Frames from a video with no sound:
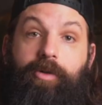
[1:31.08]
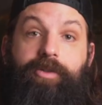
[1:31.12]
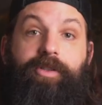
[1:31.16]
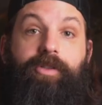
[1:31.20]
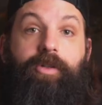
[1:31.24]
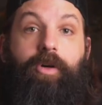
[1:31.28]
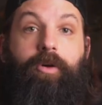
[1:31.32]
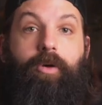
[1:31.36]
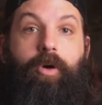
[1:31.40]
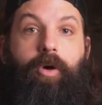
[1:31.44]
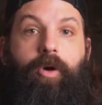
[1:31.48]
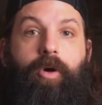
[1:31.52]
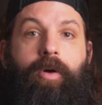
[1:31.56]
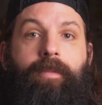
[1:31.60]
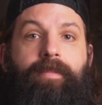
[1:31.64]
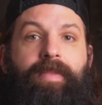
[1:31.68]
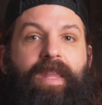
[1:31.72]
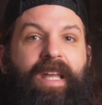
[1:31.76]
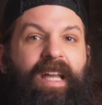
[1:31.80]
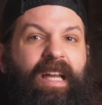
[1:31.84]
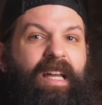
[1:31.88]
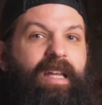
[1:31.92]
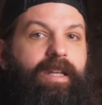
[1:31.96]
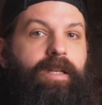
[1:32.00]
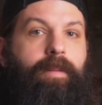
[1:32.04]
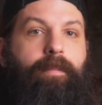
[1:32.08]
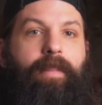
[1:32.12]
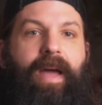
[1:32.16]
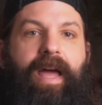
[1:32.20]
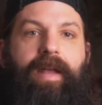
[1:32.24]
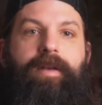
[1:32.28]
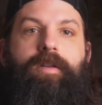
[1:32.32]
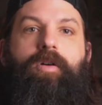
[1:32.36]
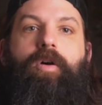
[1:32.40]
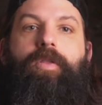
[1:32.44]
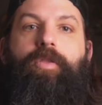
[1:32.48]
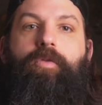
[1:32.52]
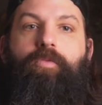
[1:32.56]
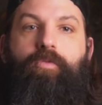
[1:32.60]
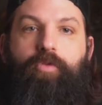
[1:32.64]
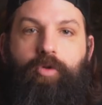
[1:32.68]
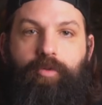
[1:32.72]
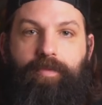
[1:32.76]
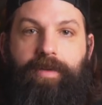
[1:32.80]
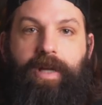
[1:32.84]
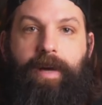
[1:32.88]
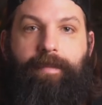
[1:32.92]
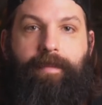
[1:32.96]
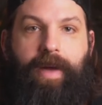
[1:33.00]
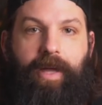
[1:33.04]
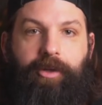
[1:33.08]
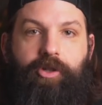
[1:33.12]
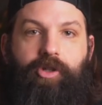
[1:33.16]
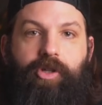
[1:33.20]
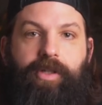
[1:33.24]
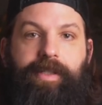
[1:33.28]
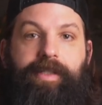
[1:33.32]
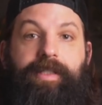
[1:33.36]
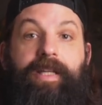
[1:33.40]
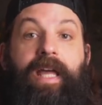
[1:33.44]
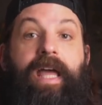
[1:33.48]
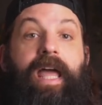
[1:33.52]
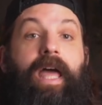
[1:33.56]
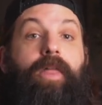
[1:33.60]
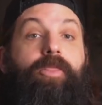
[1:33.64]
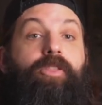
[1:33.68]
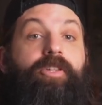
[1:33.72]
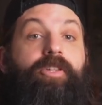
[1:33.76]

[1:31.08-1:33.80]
occur depend on the room dimensions and the